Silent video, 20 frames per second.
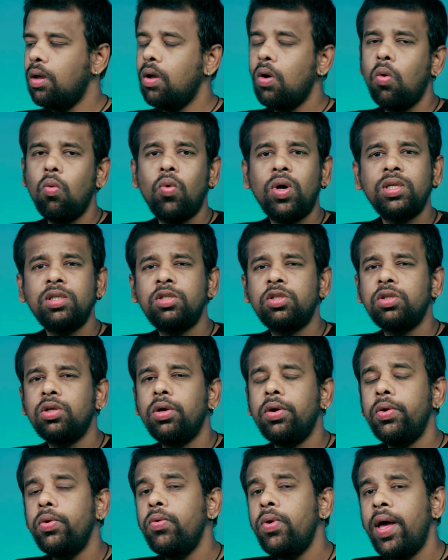Once
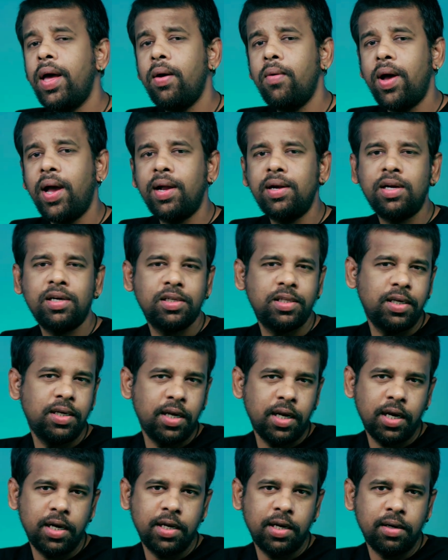you have added the
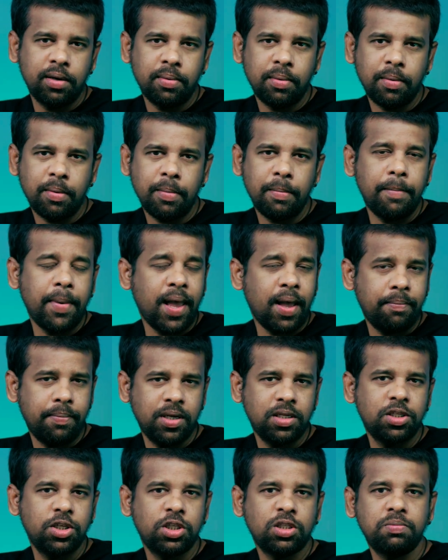gradient map
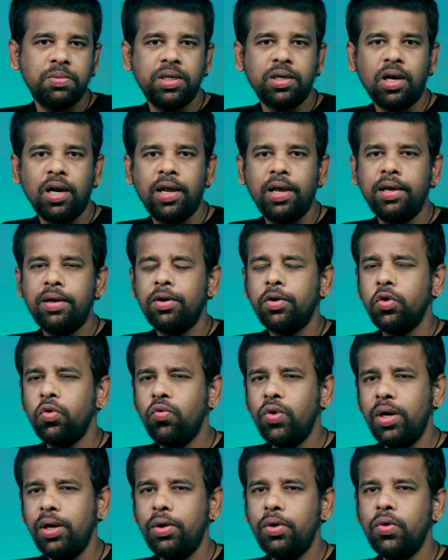adjustment layer, you
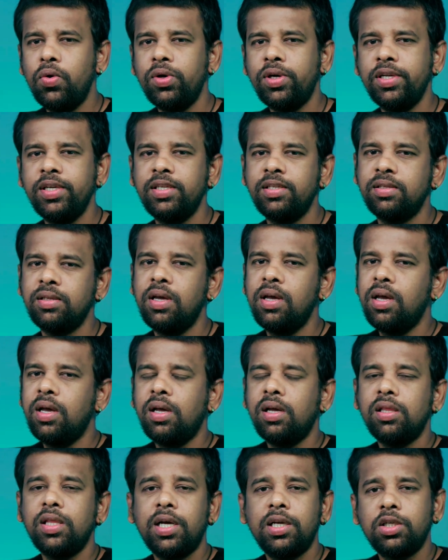will notice
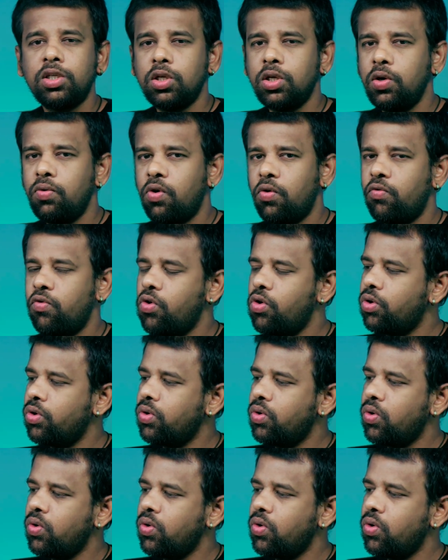that your photo